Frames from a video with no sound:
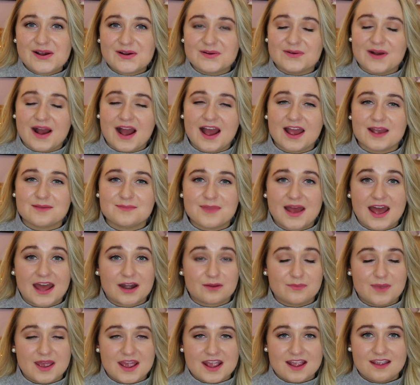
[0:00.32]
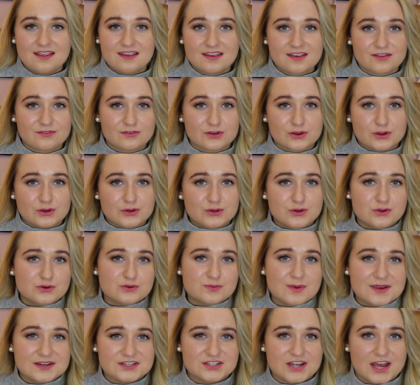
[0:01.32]
Hello, I'm AnnaMae. If you're new
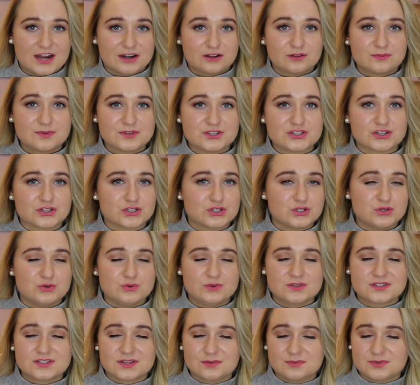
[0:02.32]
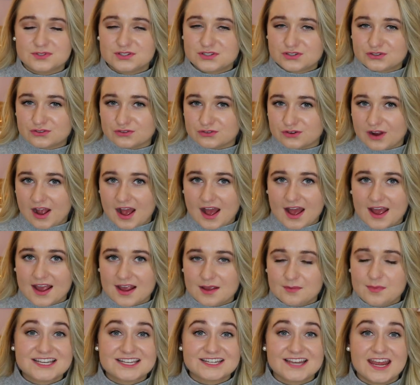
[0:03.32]
to my channel, be sure to
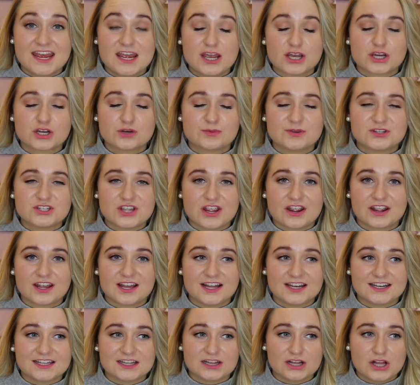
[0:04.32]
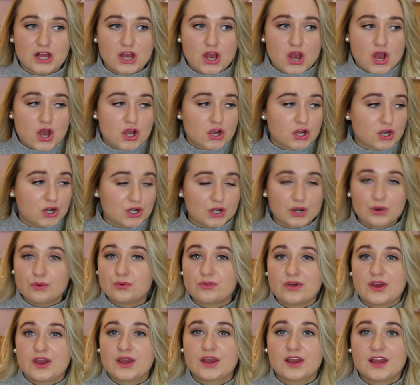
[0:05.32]
subscribe. Today I'm going to be sharing a little
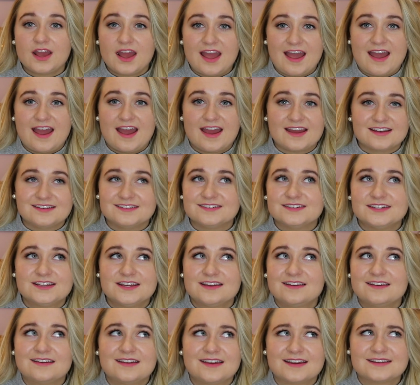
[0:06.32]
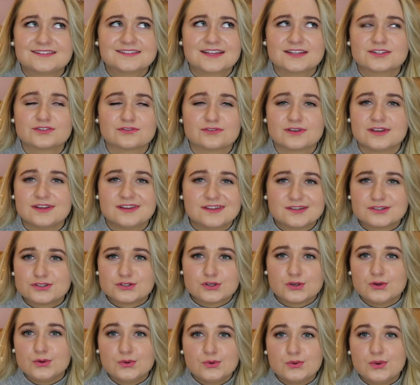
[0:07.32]
clothing and accessory and
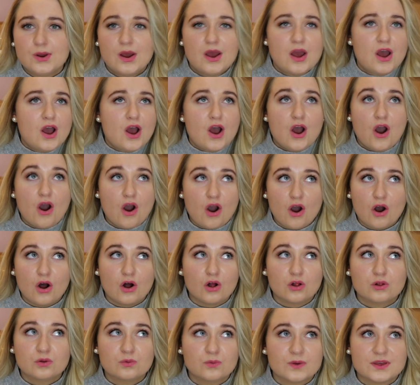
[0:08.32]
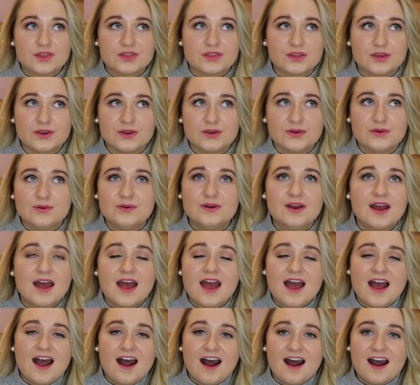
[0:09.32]
shoe haul with you.
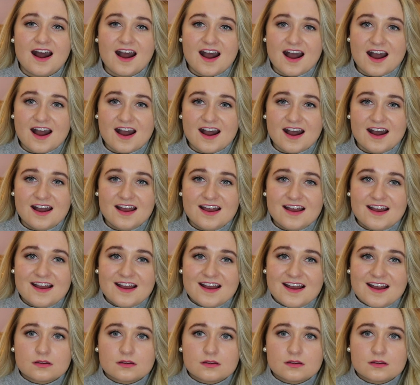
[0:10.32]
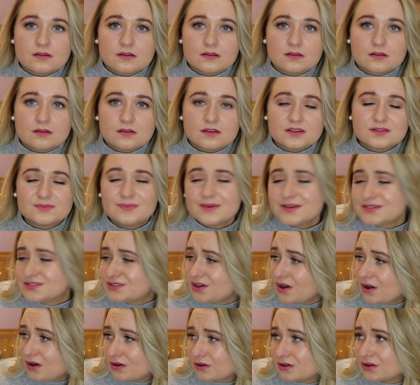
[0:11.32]
Uh, is my
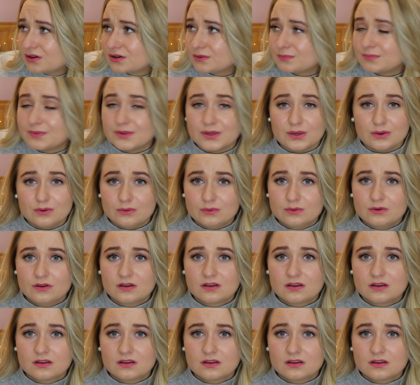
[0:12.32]
dog gonna puke?